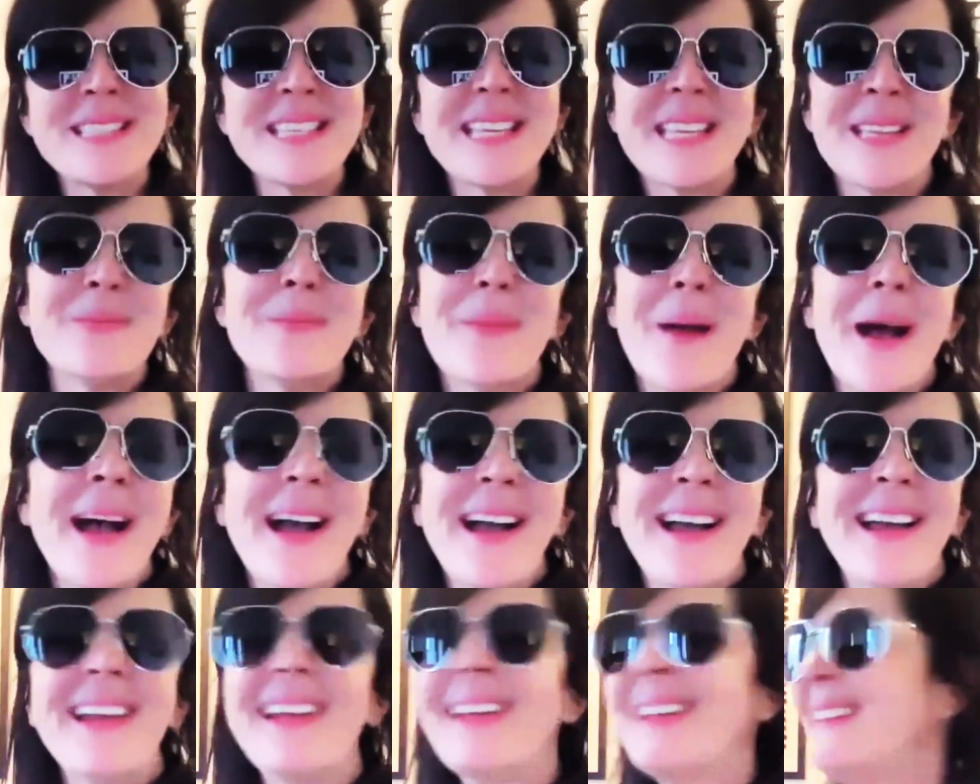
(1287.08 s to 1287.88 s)
in
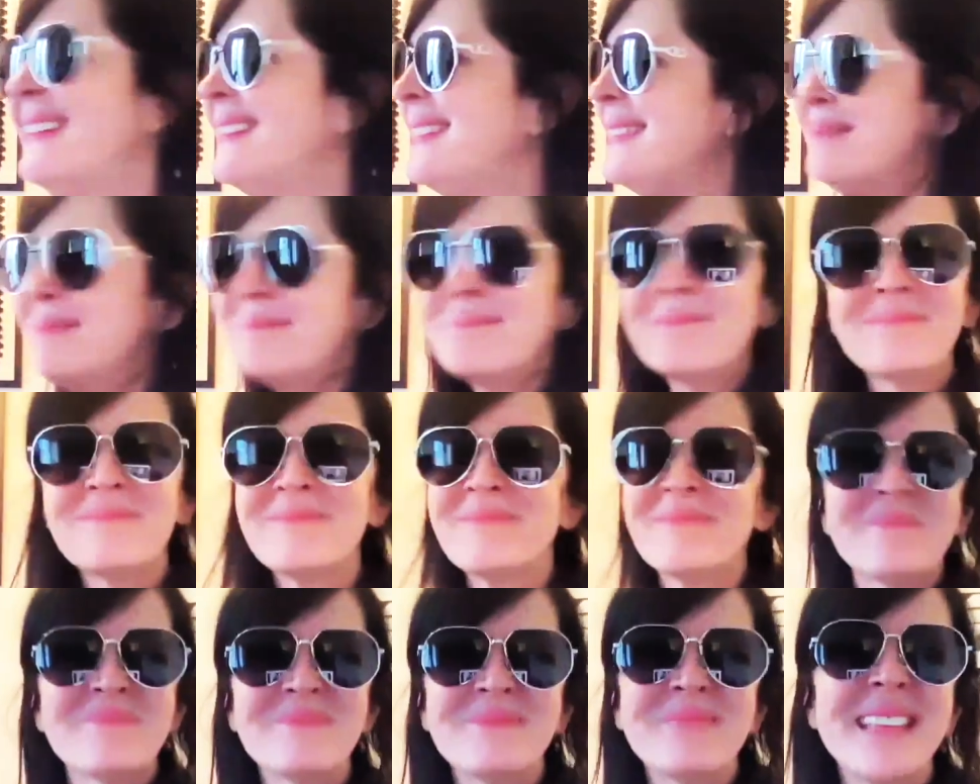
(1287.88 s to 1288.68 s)
my
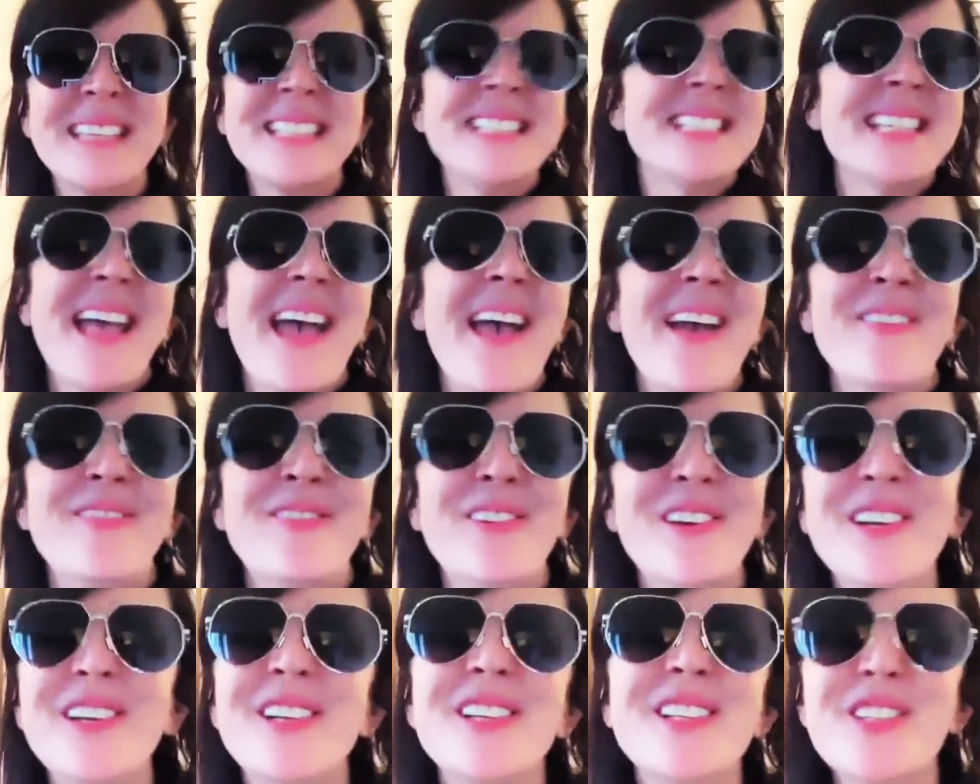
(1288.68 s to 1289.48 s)

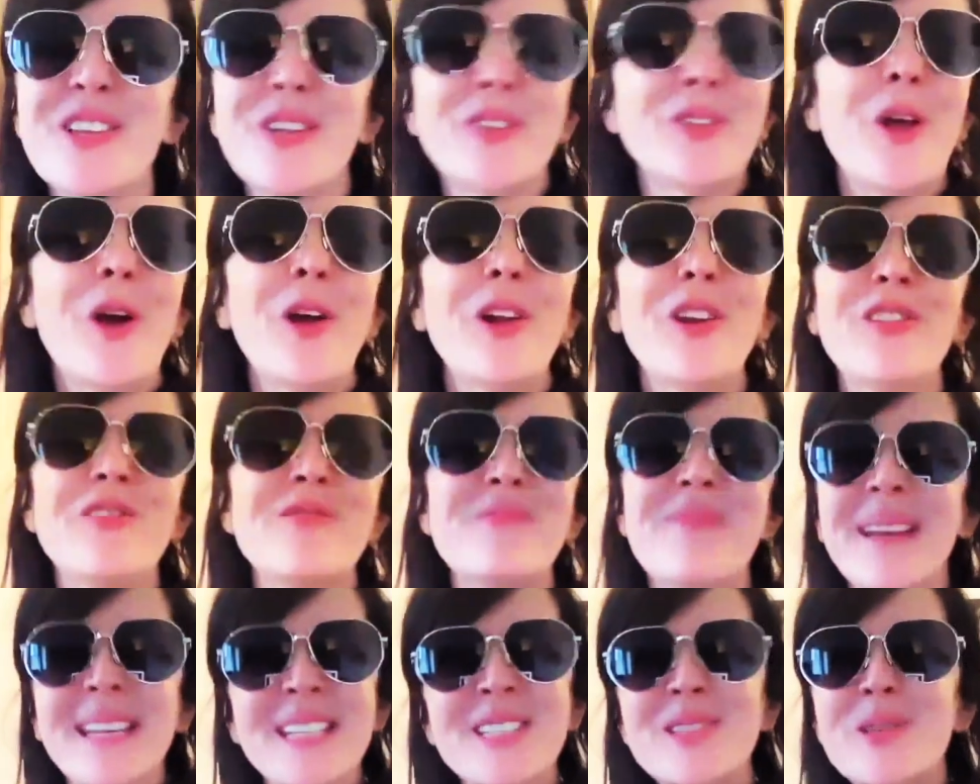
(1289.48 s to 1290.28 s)
endeavors on all of
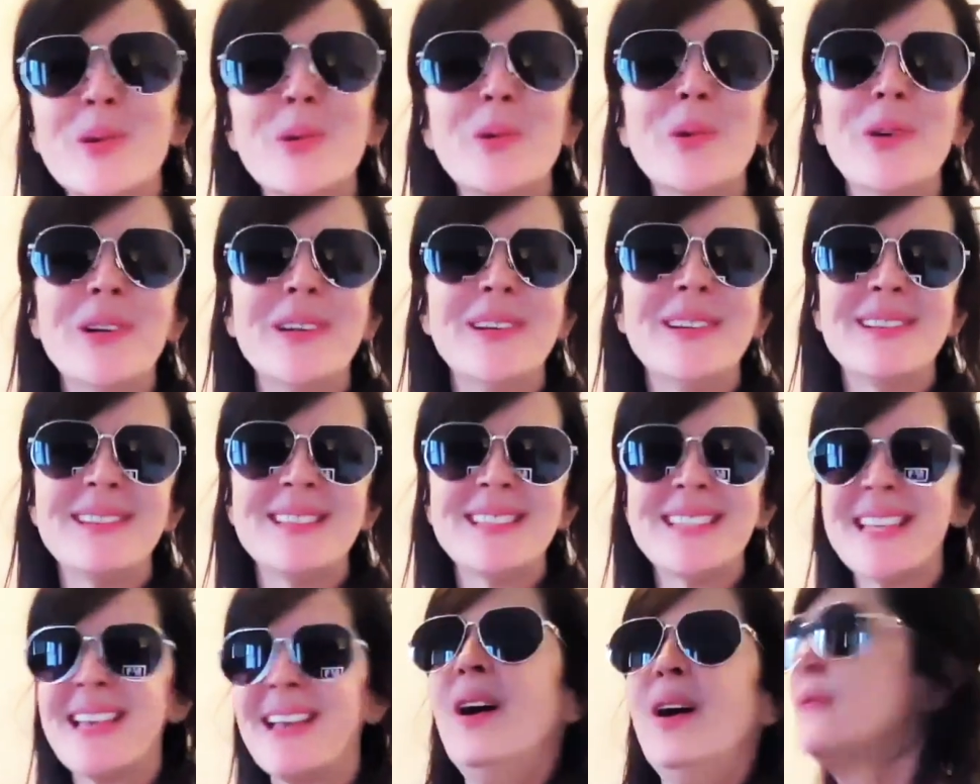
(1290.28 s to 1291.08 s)
my
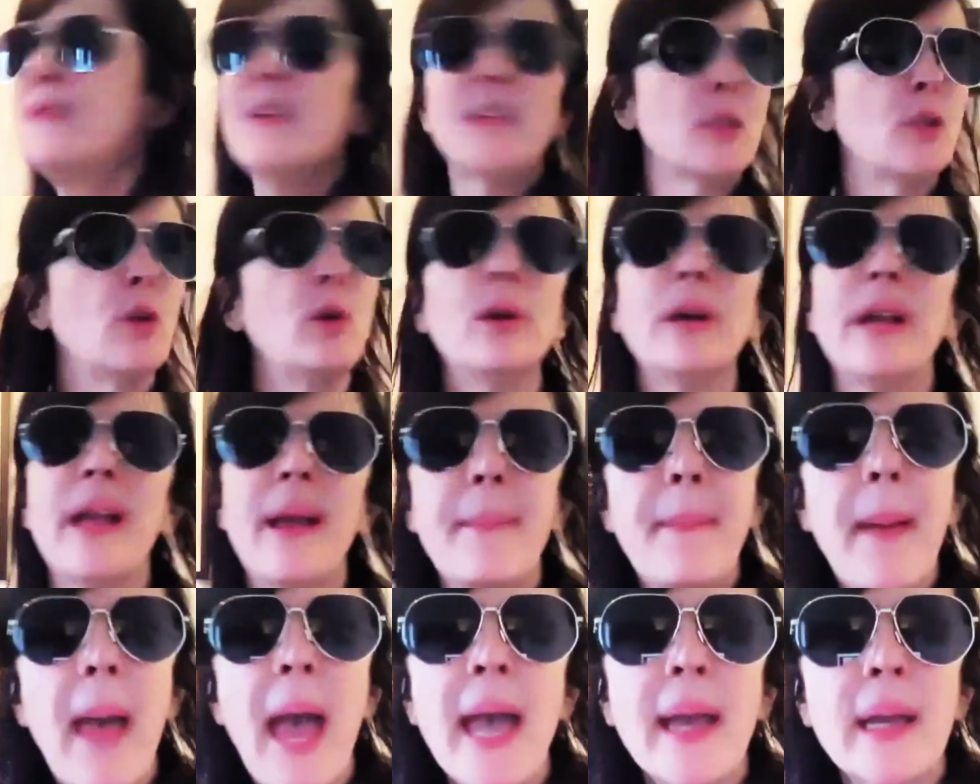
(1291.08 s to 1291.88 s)
tours. Victoria
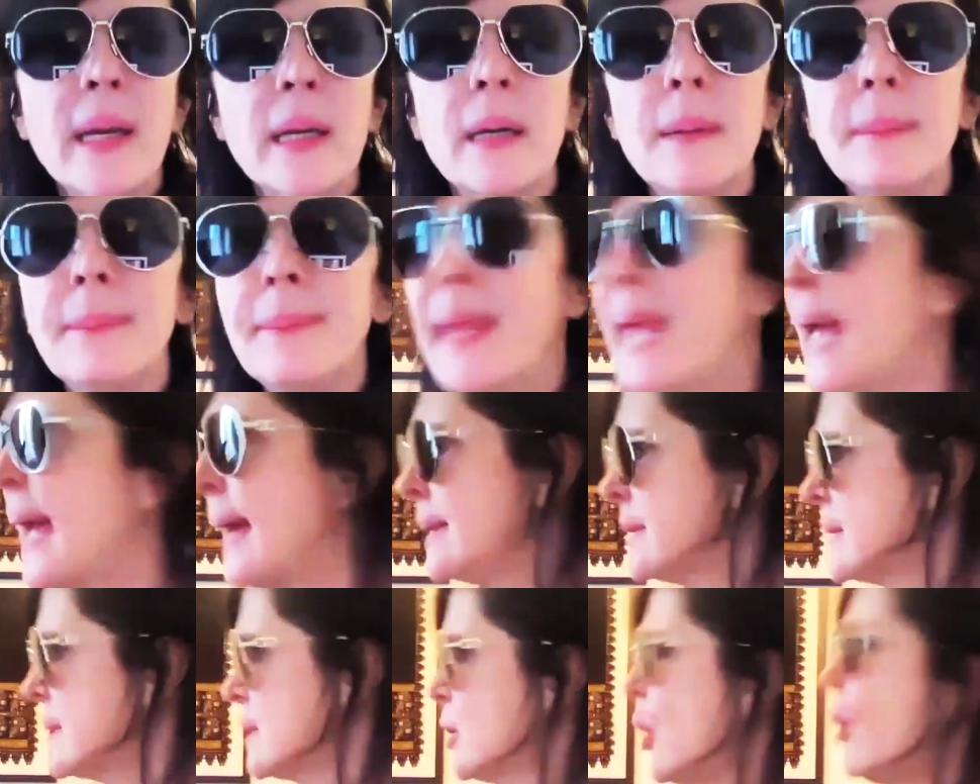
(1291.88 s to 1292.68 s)
Beckham,
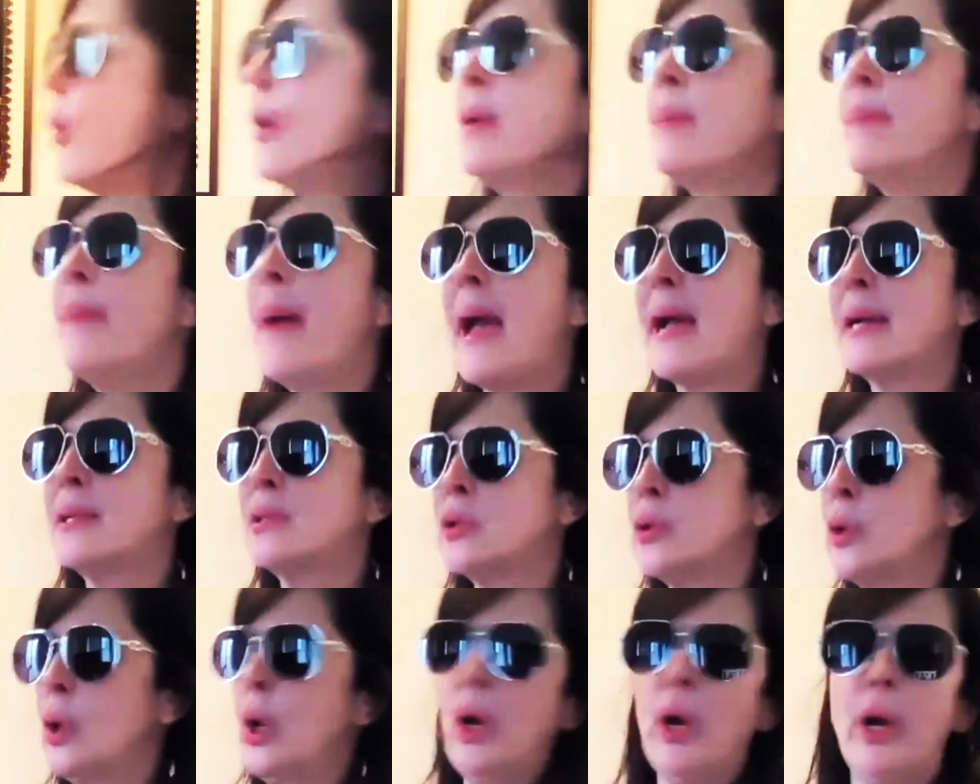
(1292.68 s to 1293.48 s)
yes, going back
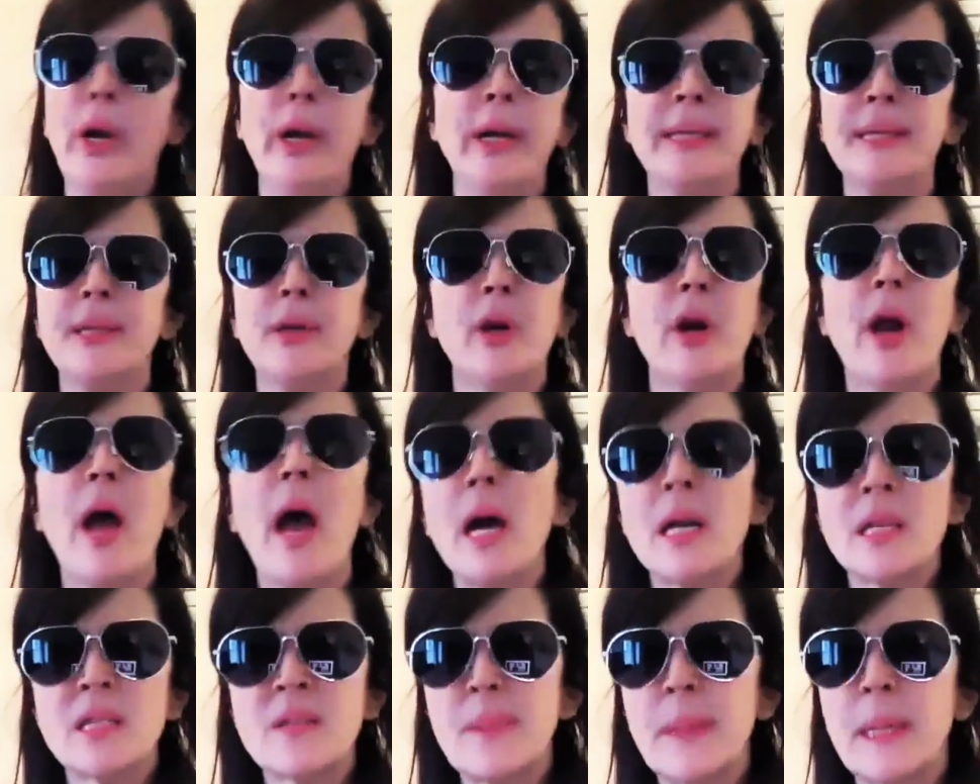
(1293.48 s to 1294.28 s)
to her and her
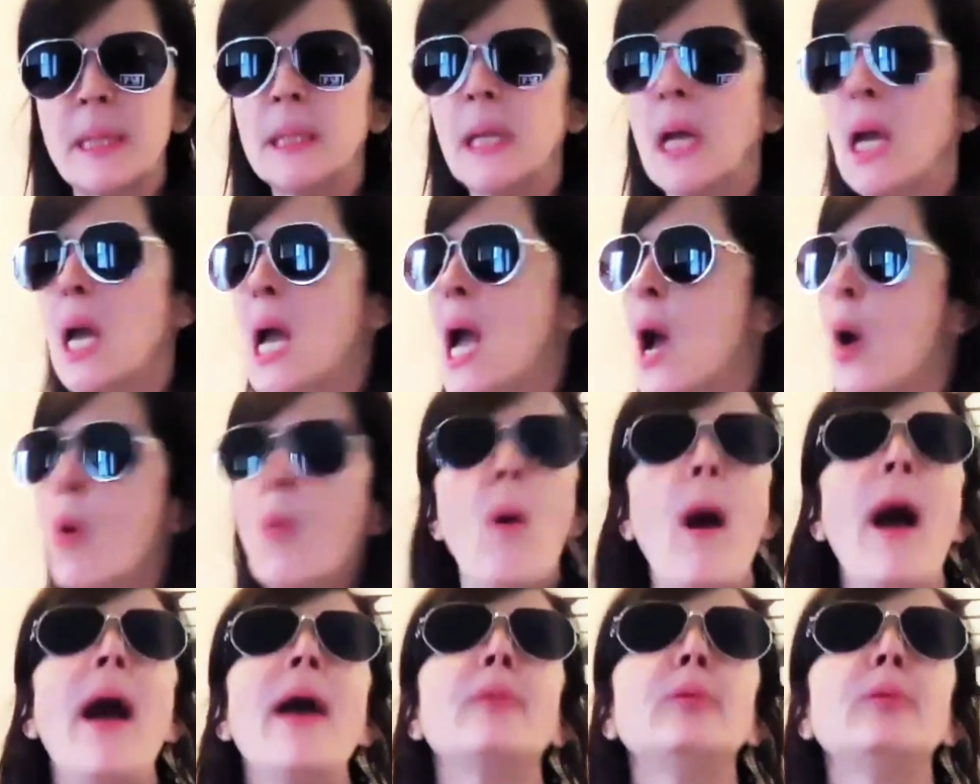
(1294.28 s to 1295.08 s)
husband. Why